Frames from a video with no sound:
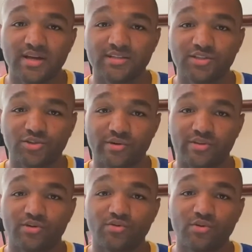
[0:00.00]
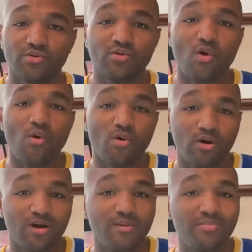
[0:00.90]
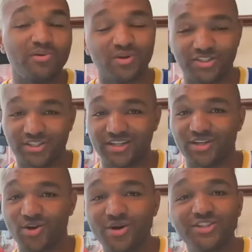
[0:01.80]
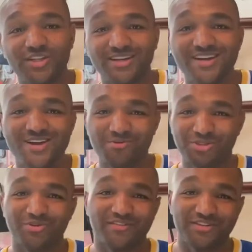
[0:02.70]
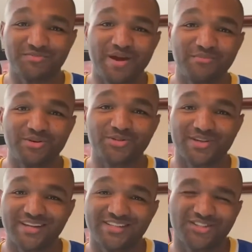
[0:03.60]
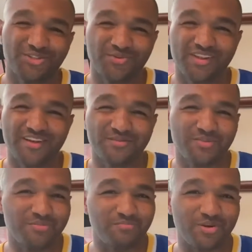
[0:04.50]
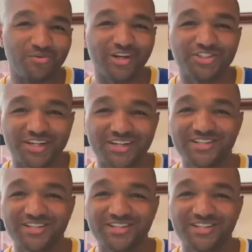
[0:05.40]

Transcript: to join the crew, or a bewitching Kunoichi, which one of his members was like, does she really have to be bewitching?